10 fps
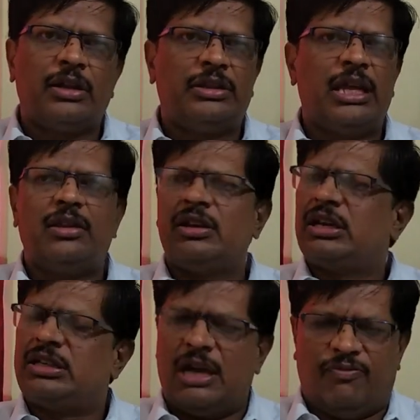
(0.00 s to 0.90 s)

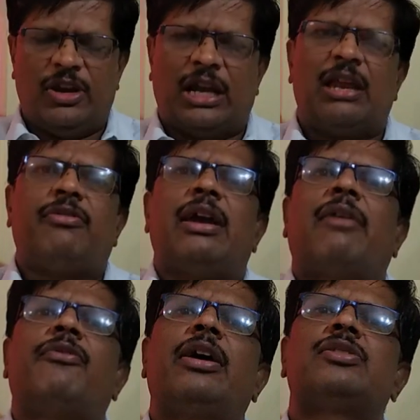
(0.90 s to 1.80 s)
then definitely we
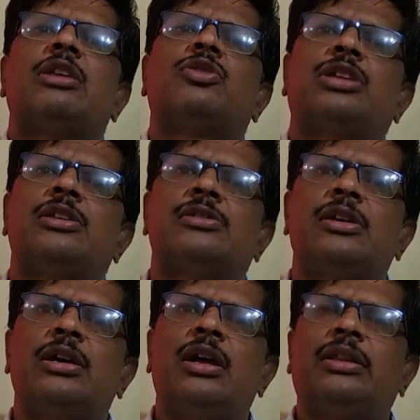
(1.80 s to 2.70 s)
have
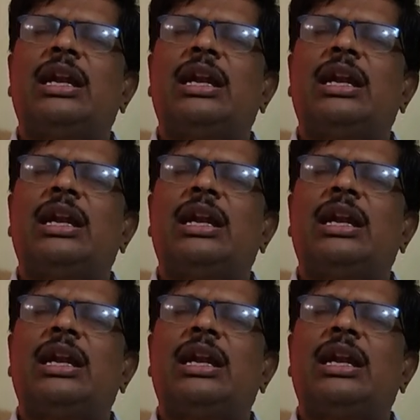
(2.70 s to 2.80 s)
solutions.